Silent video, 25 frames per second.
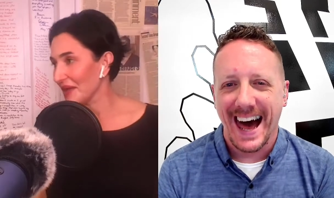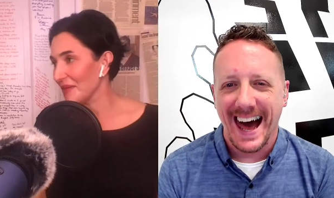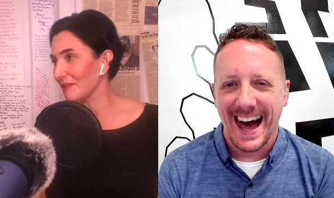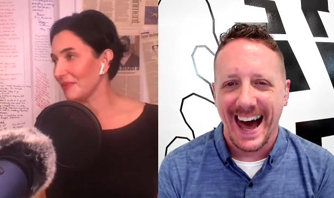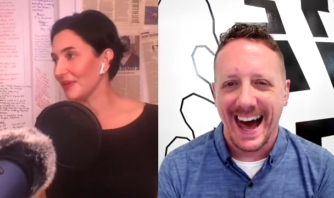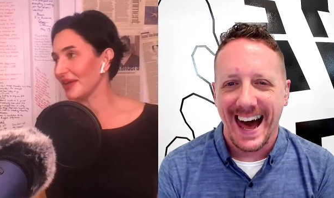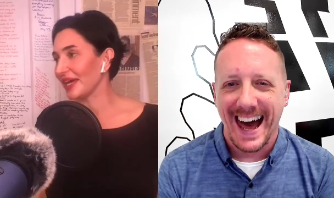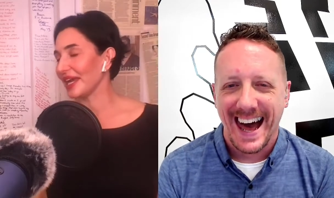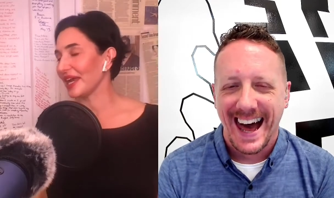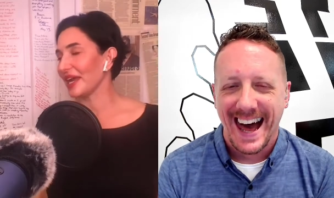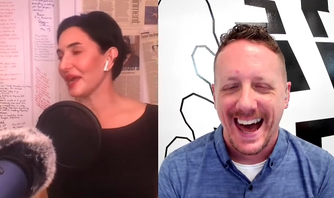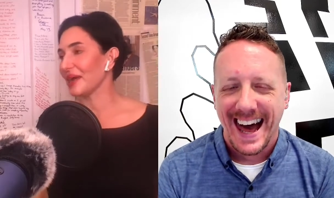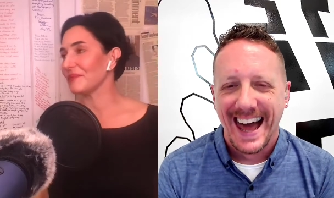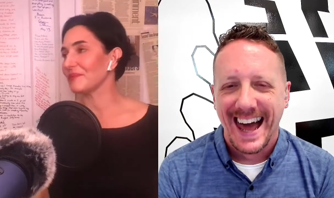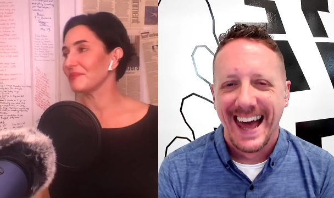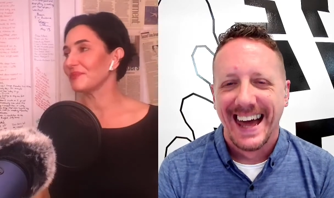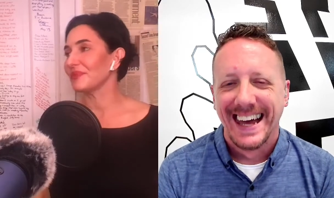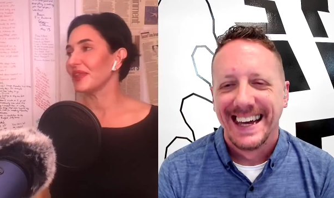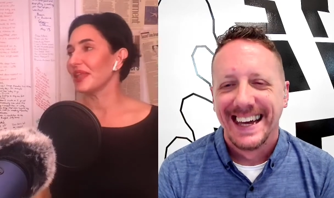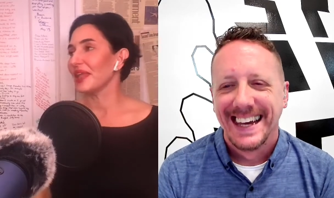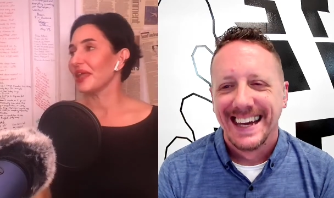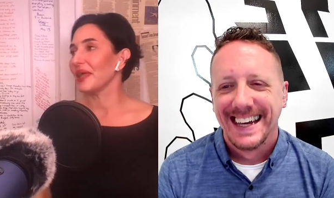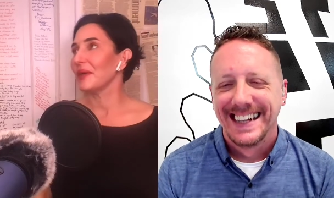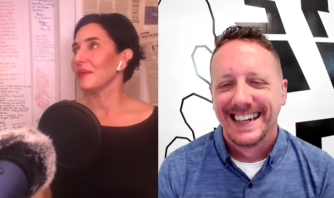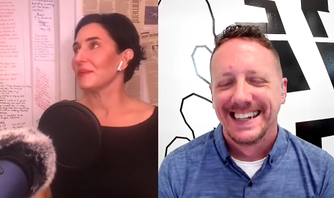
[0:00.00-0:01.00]
Speaker 1: but um,
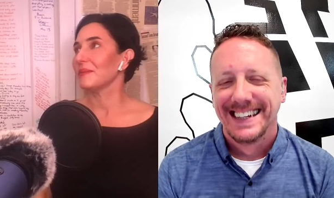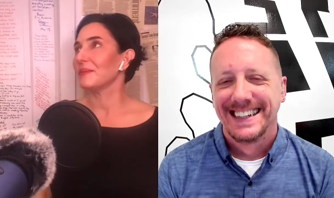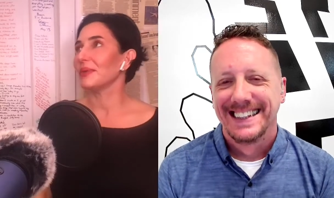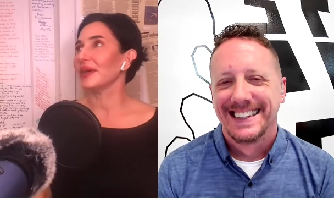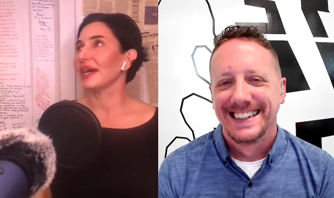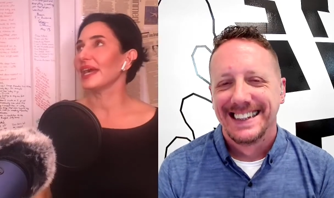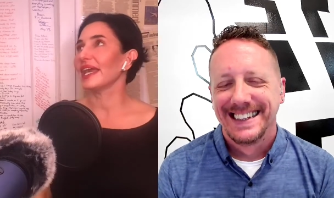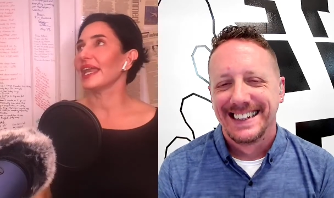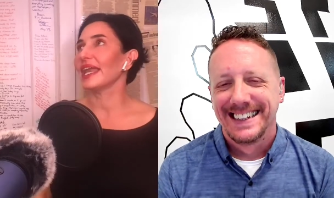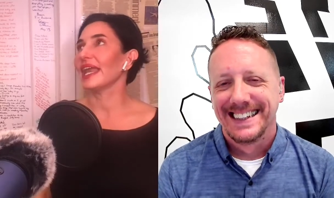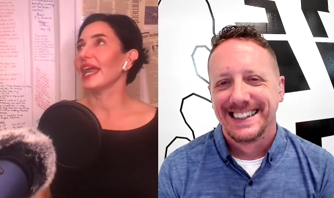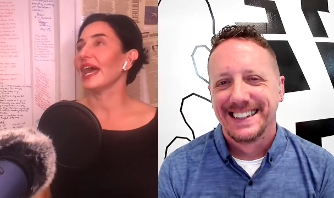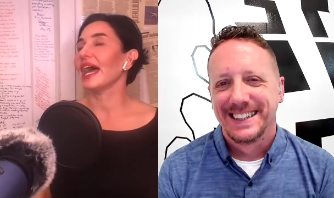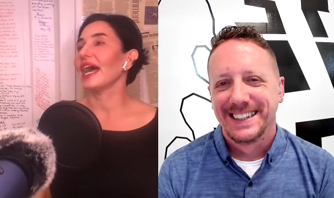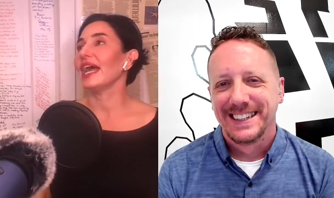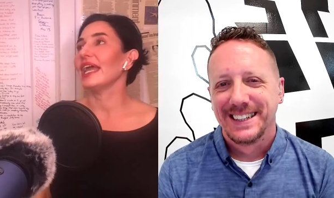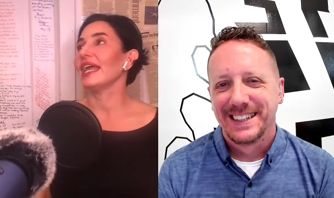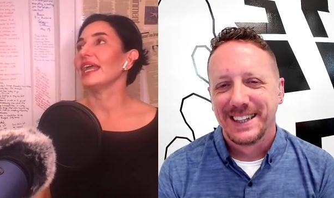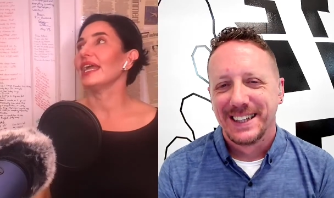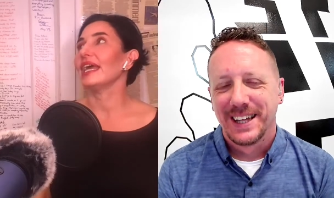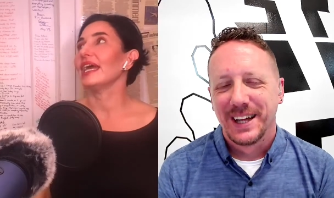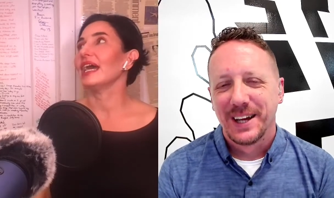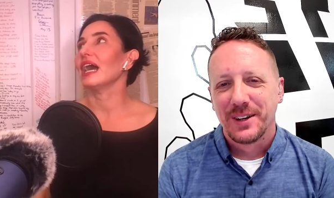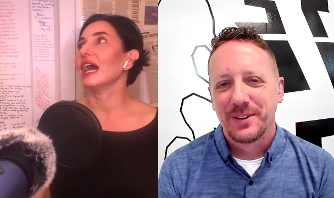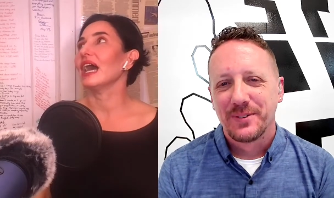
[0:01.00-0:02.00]
but
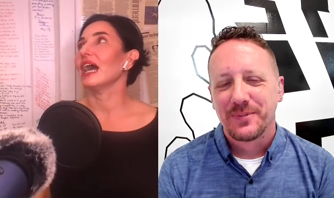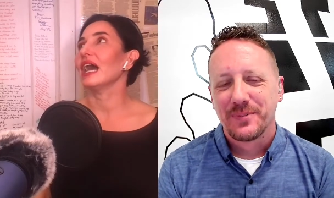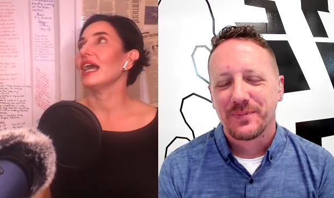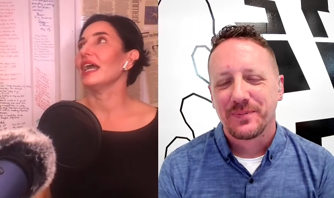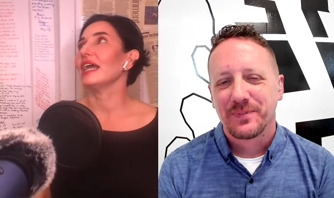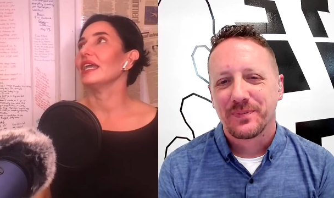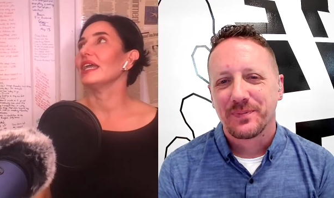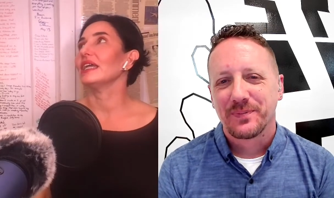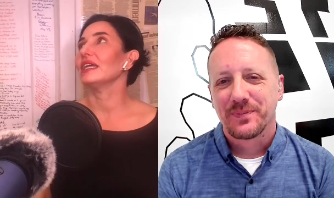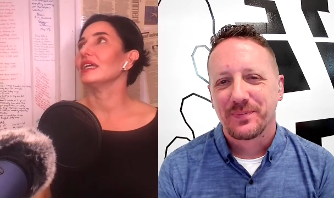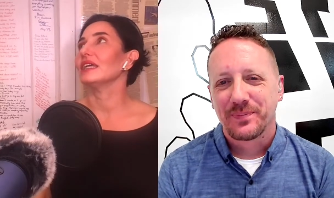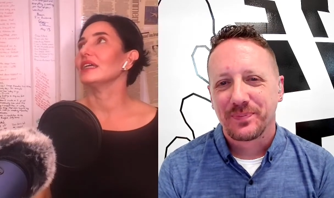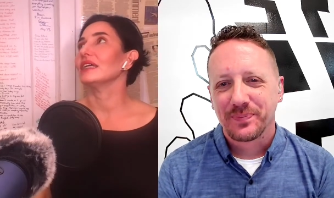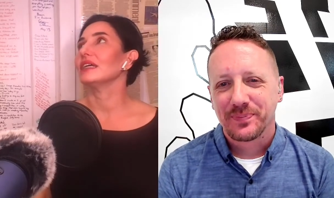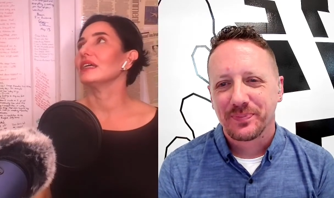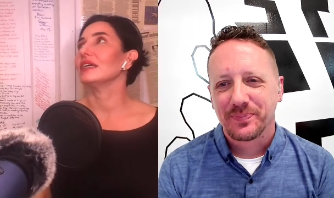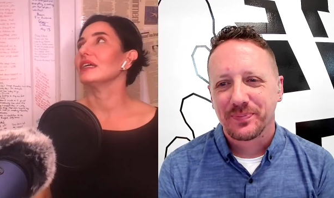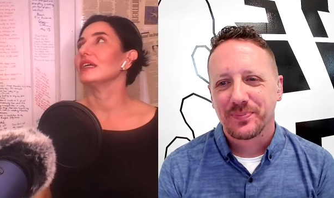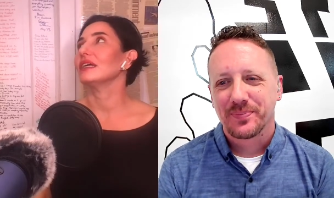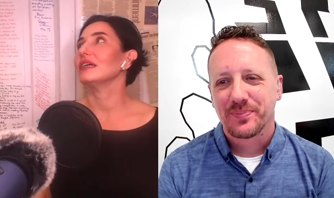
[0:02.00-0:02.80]
I I